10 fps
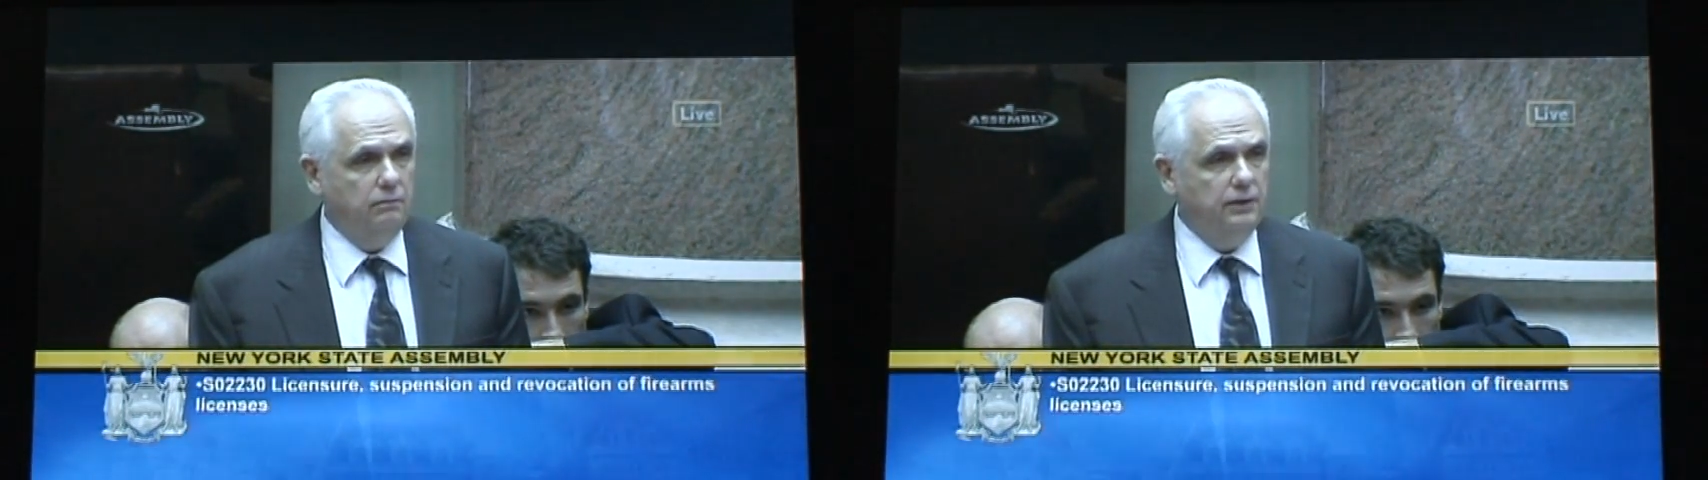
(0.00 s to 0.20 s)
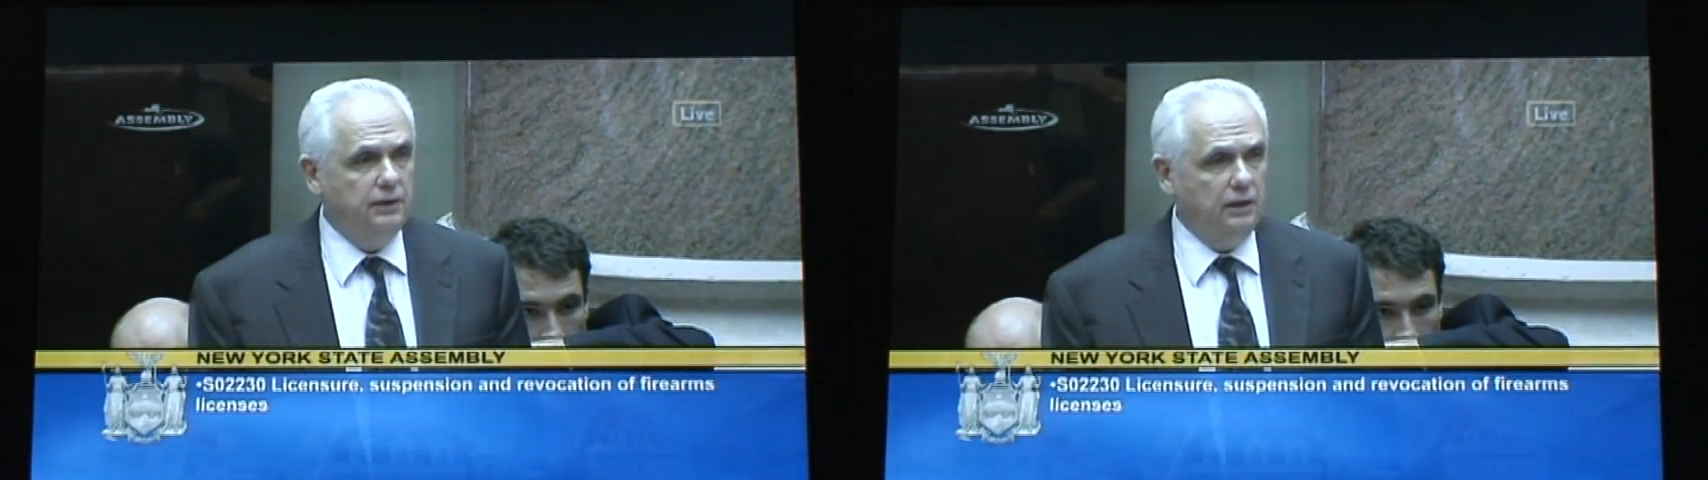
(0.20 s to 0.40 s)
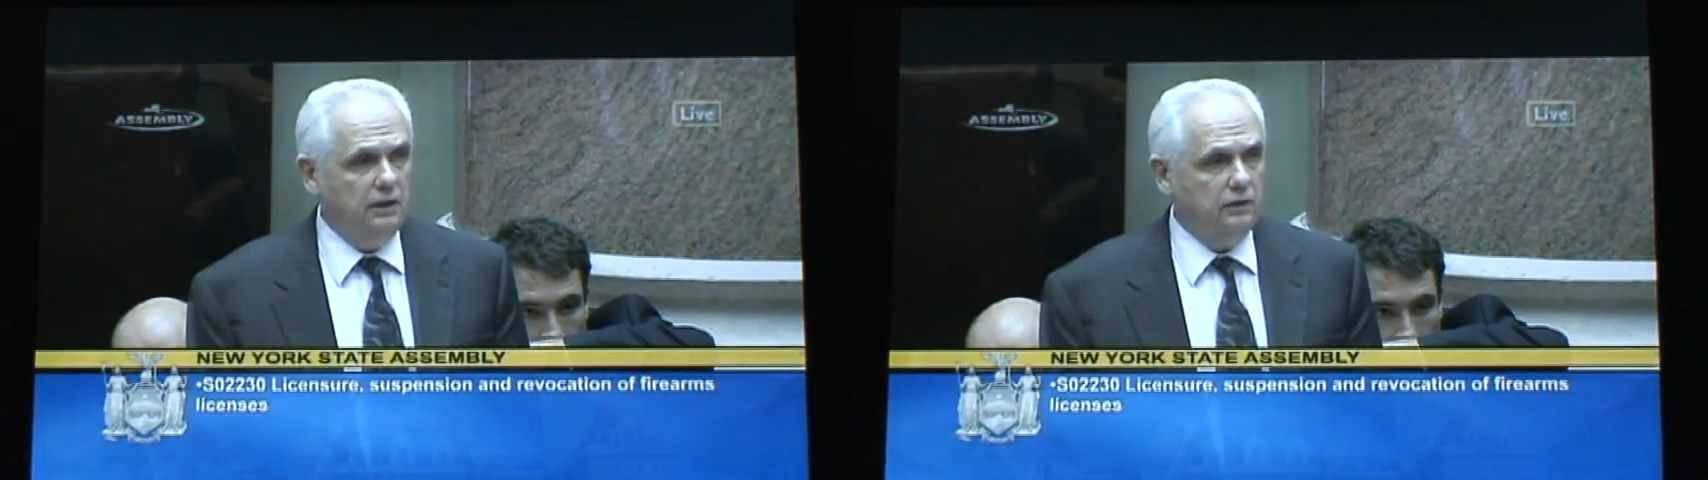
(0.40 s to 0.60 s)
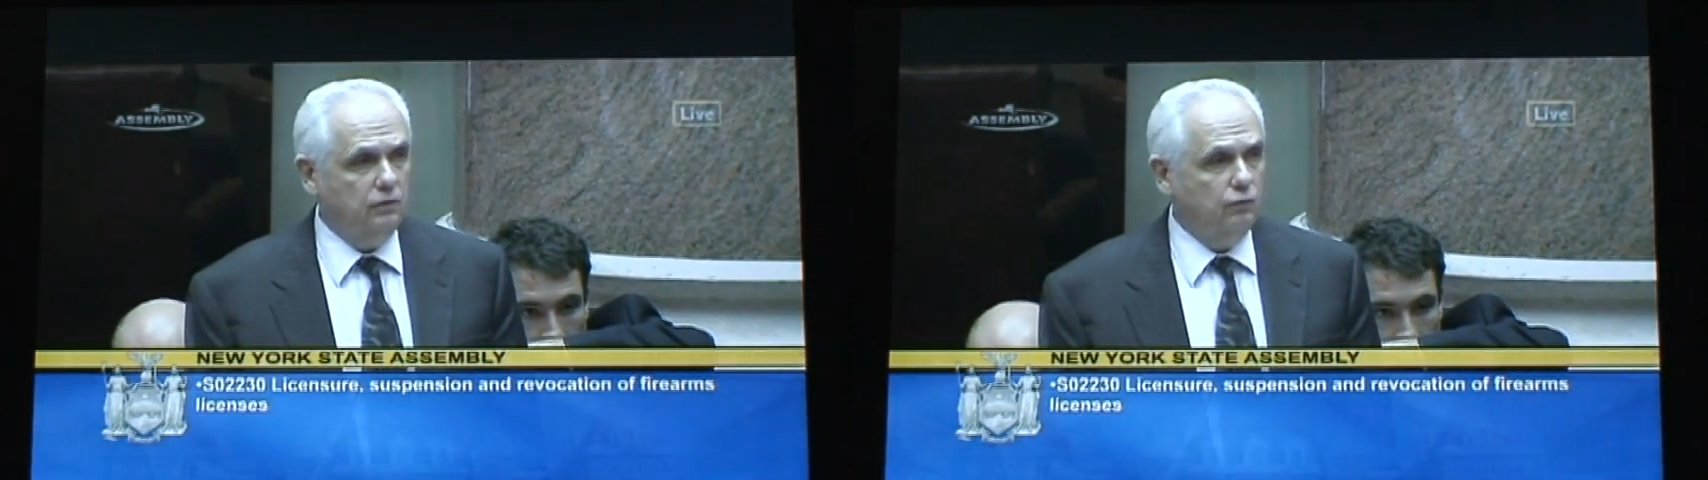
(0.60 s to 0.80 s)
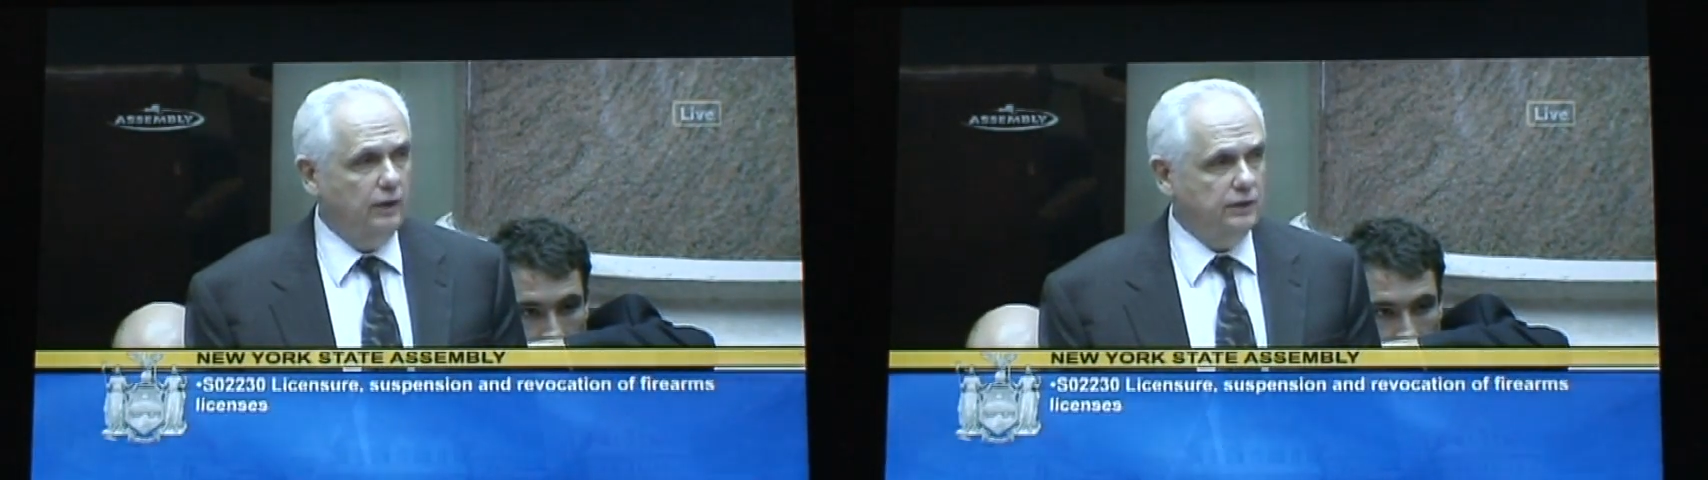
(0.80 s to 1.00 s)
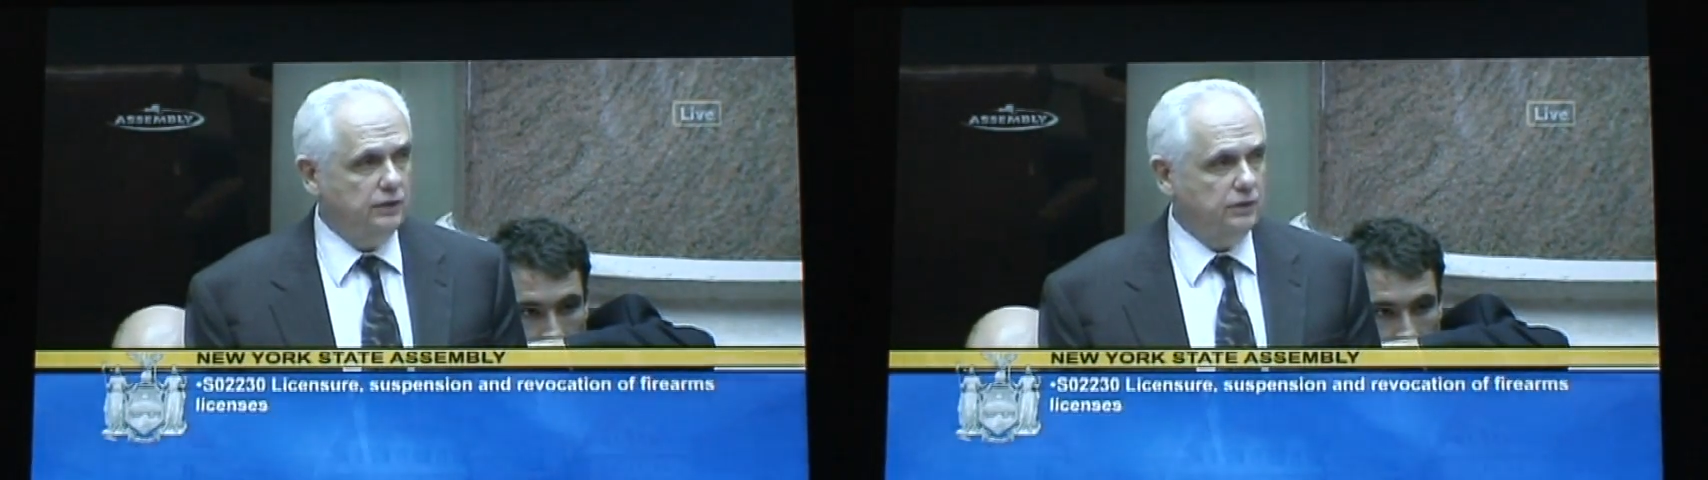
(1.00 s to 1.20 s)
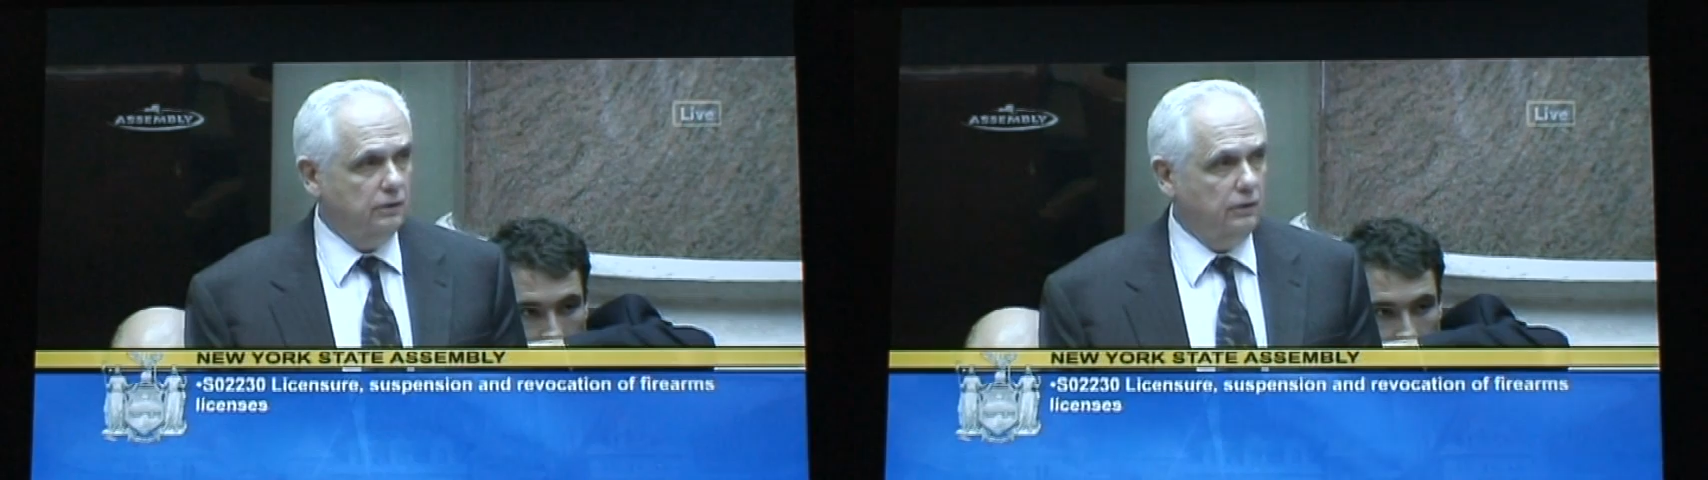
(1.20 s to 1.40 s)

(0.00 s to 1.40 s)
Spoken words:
beginning to register